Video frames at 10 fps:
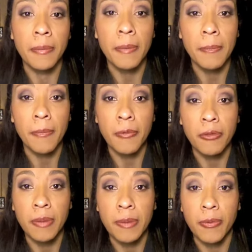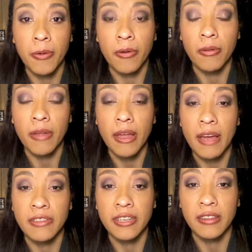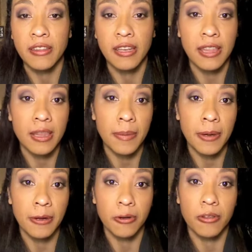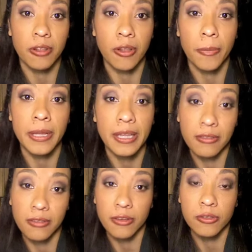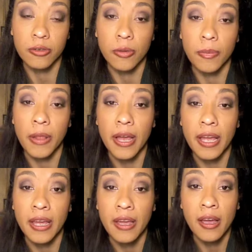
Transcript: But most people have a tendency to think that powder is a little bit easier to apply.